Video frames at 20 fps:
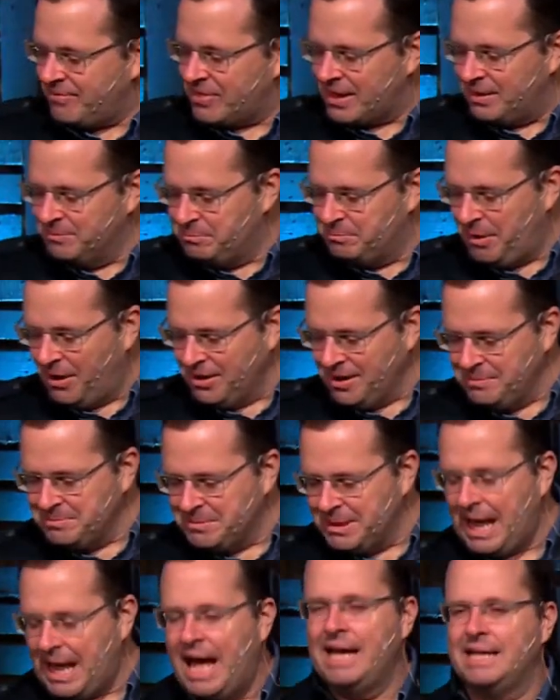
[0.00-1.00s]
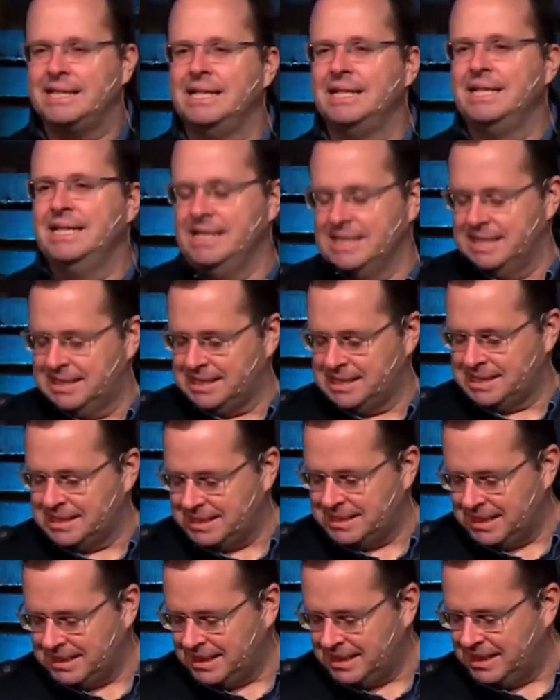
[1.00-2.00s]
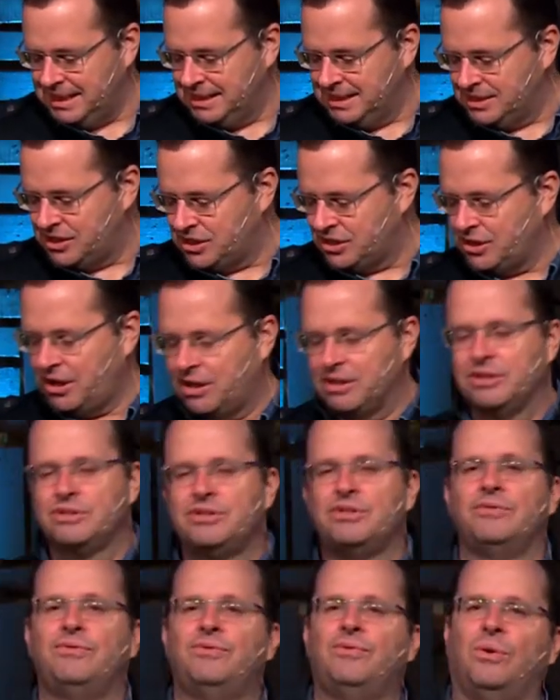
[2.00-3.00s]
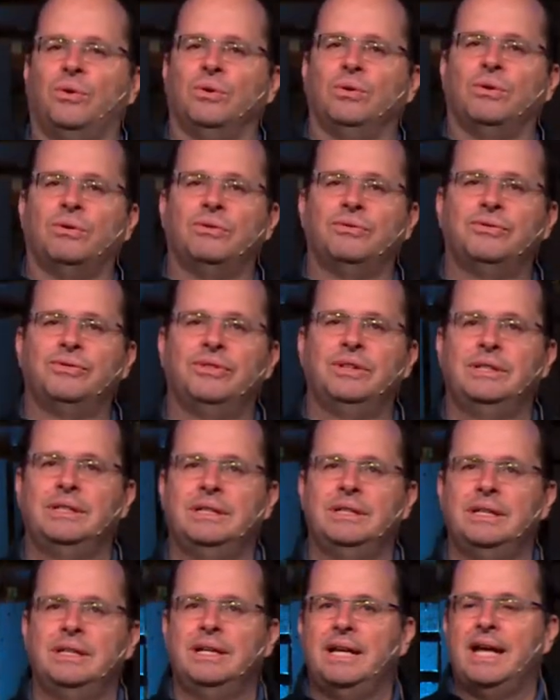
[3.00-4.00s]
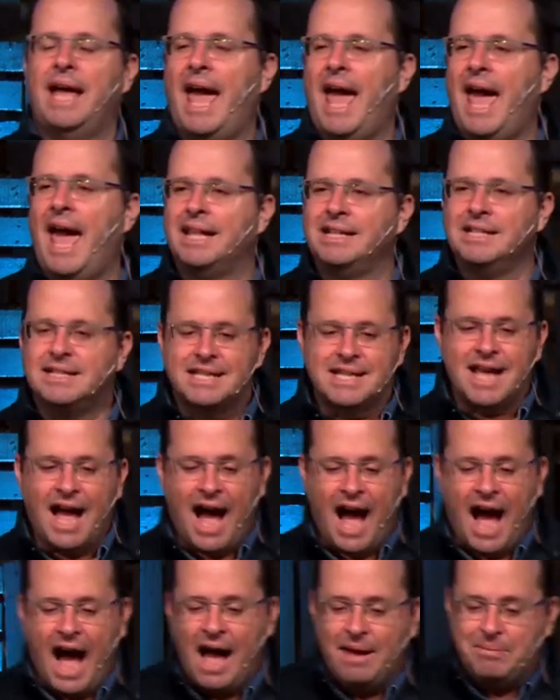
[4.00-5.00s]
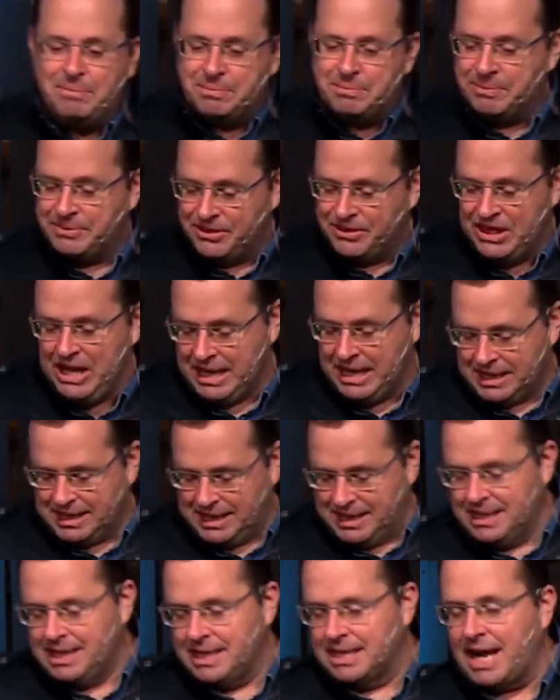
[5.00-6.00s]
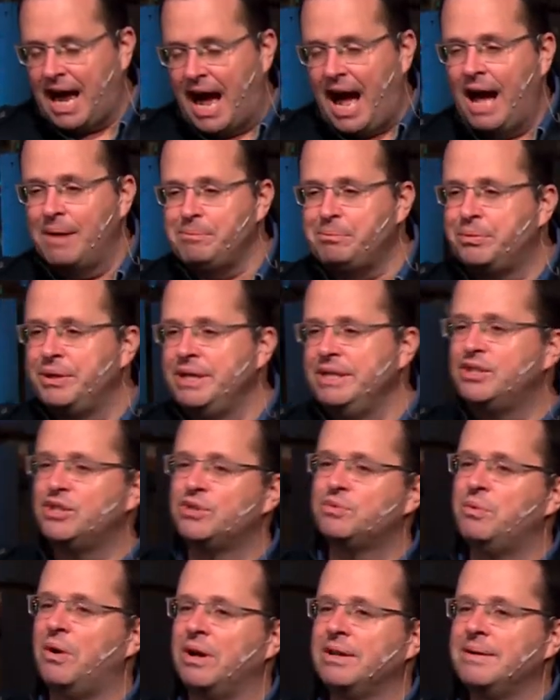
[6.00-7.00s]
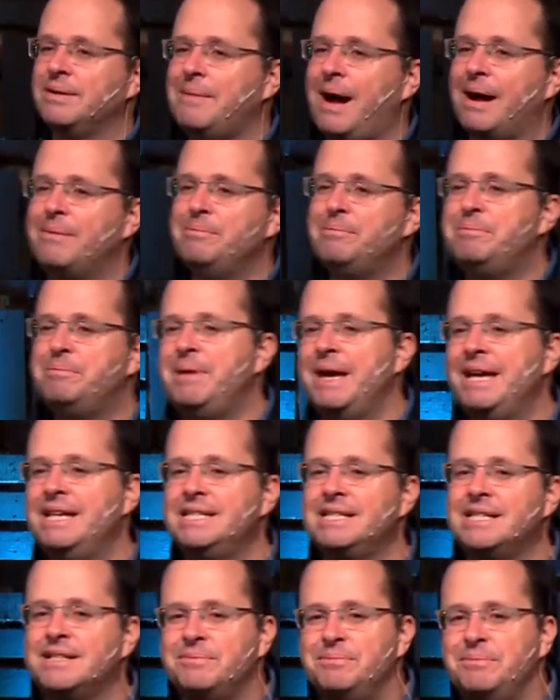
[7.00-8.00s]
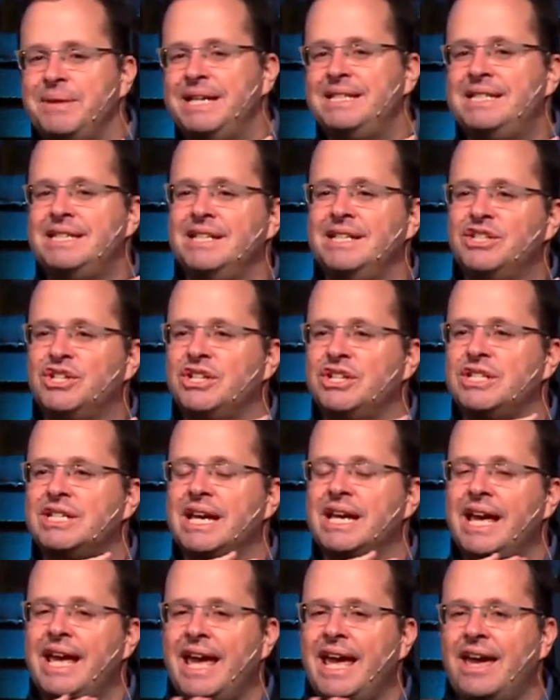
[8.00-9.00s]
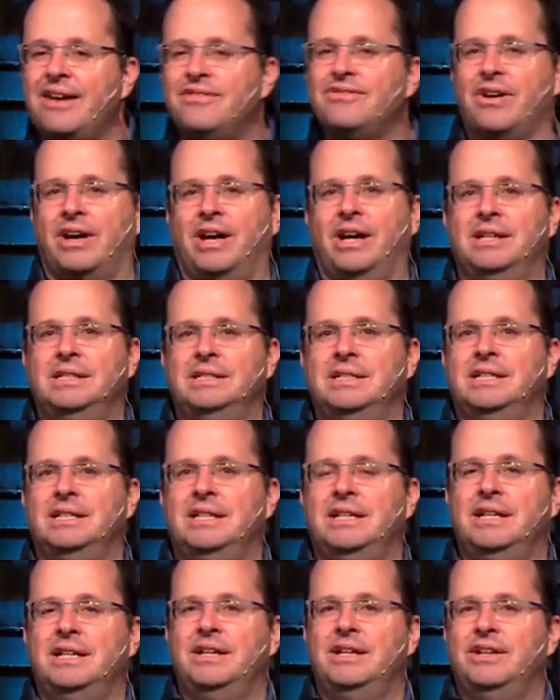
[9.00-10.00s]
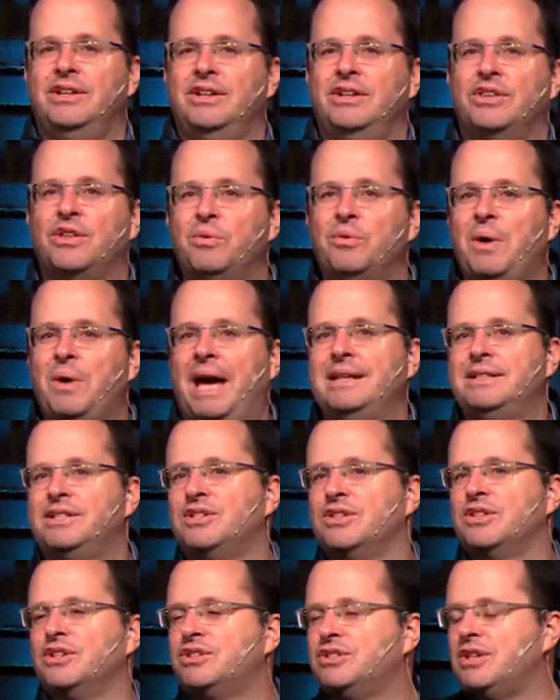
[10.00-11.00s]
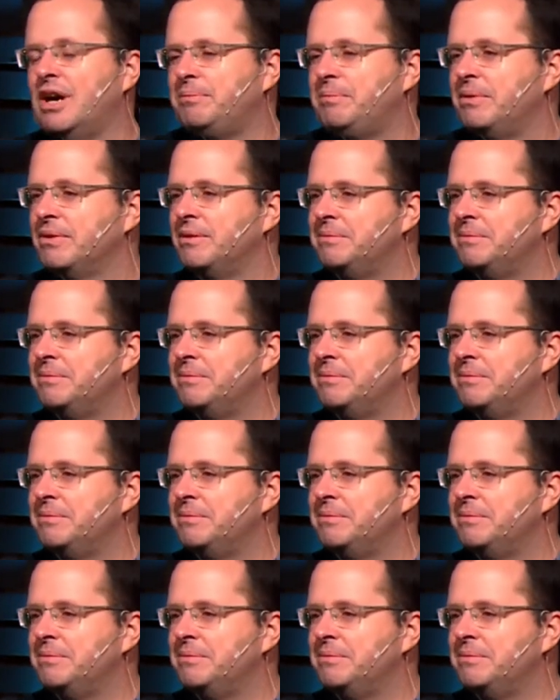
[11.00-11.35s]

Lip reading: bottom line is that things started to fall off. And I think that I preached one of my best messages ever, the way to the top of the